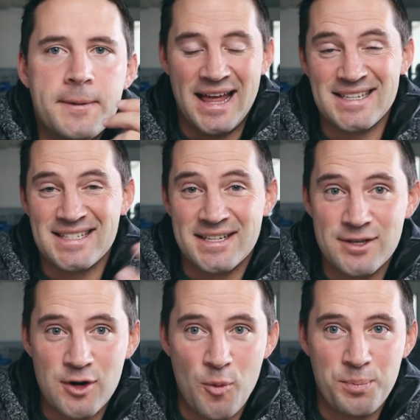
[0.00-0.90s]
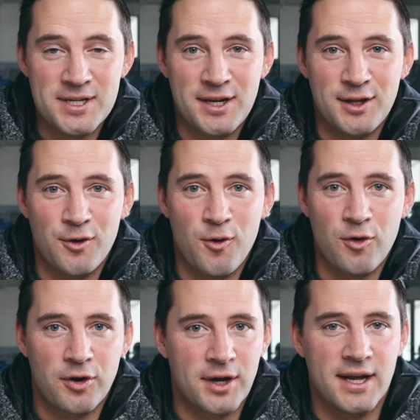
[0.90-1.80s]
And this is in no particular
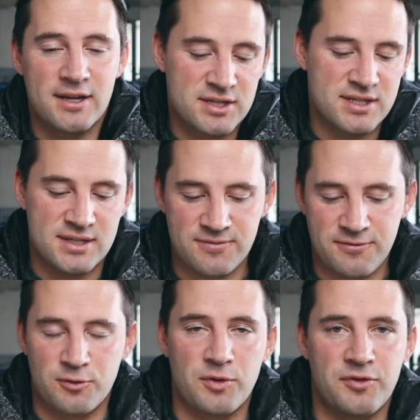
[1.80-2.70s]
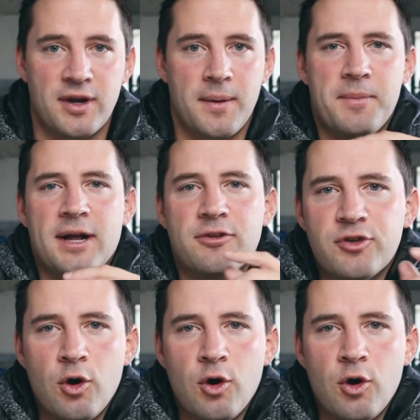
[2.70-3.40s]
order, okay? Just as first ones that come to mind.